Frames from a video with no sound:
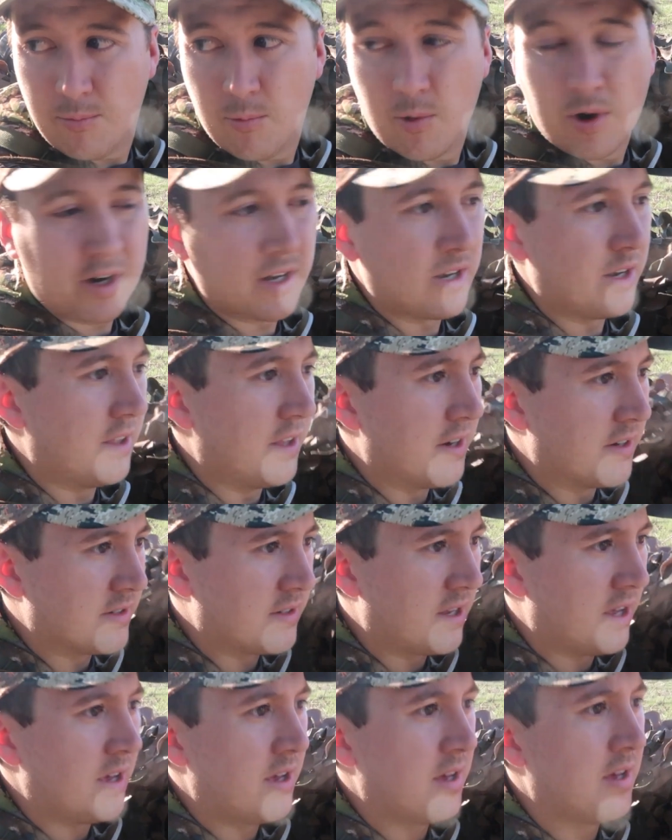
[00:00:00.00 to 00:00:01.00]
working,
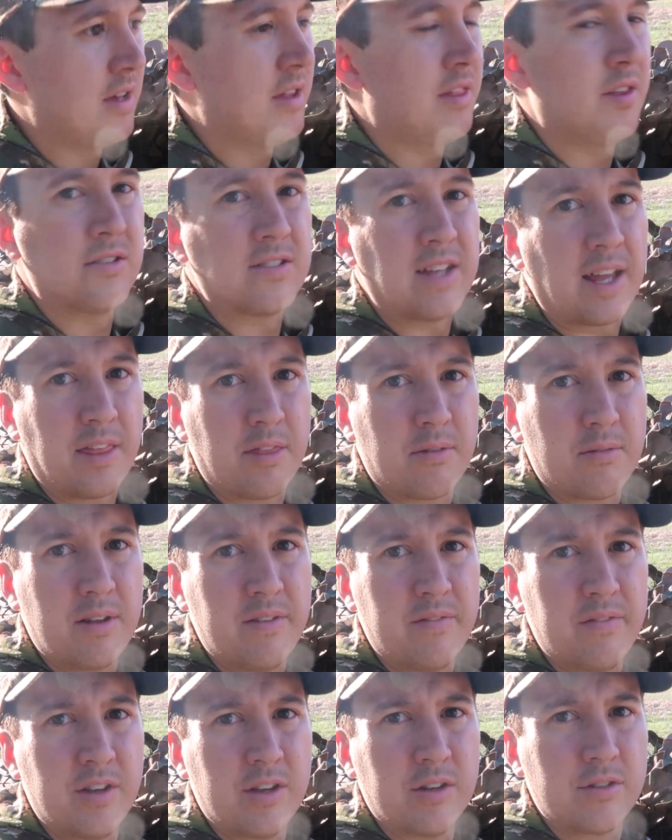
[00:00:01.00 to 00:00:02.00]
there's like
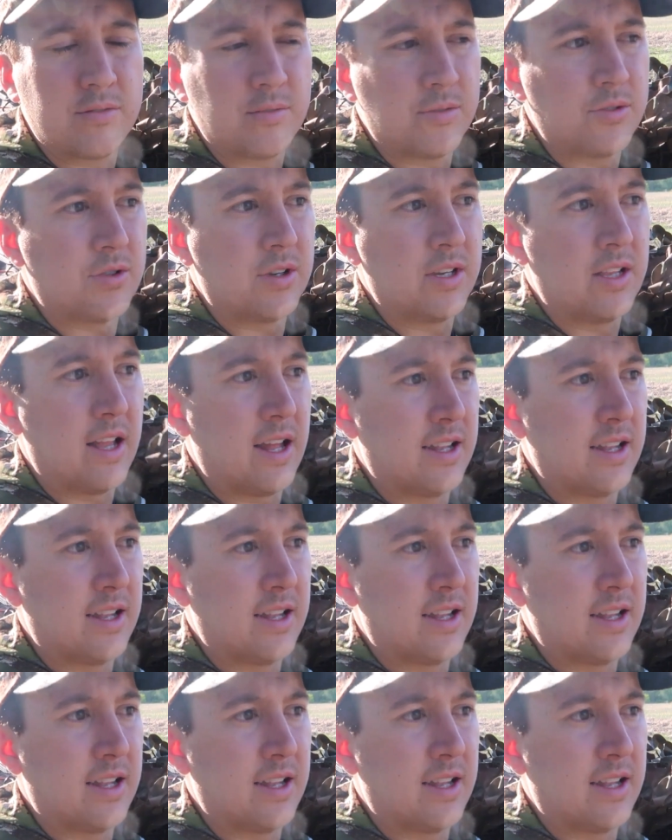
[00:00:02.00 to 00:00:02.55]
3 fields with tree